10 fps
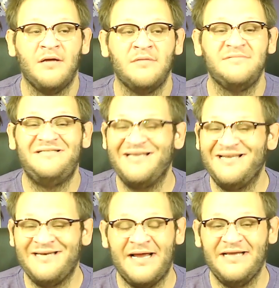Did
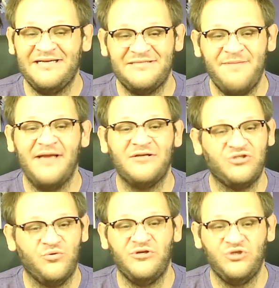not expect
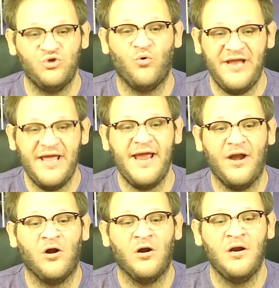to enjoy Air,
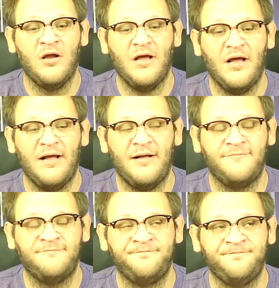
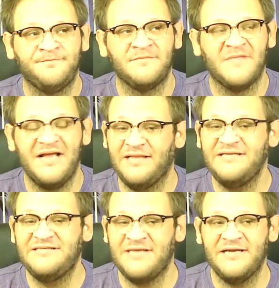at
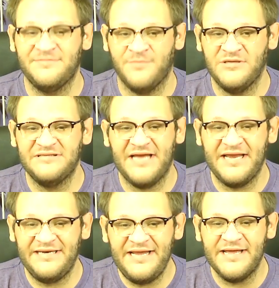least not as much as I
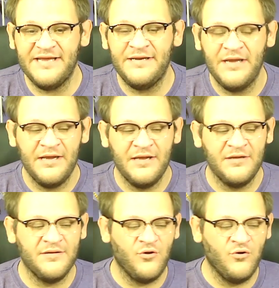did.
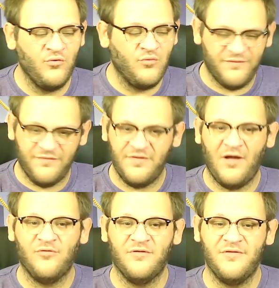Who would have
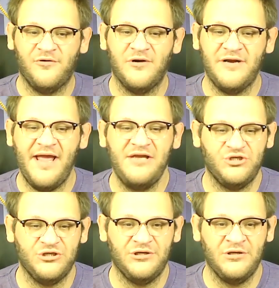thought that the
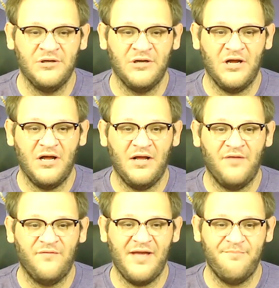creation
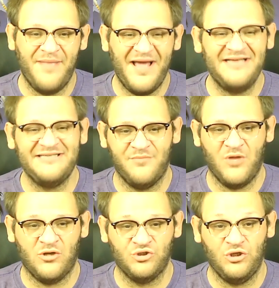of a
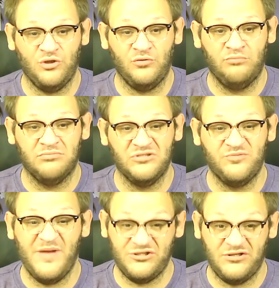basketball shoe,
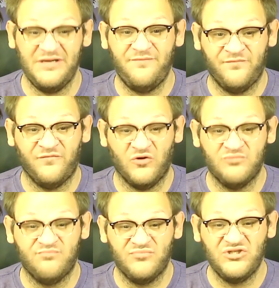especially for
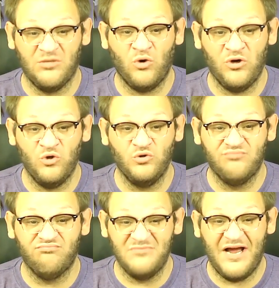someone who's
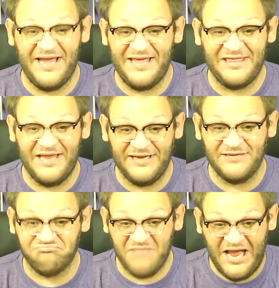not athletic
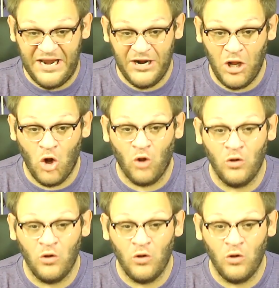at all,